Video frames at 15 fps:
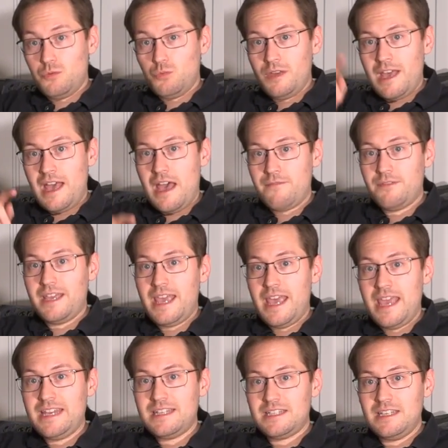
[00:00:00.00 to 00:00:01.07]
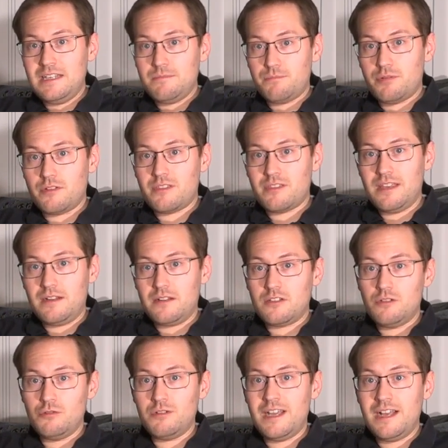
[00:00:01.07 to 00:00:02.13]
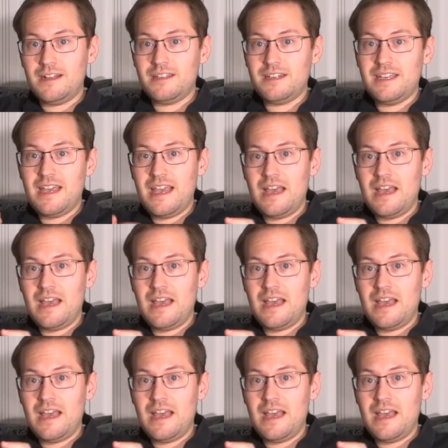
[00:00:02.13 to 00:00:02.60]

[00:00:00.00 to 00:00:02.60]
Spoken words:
we have 18% tonality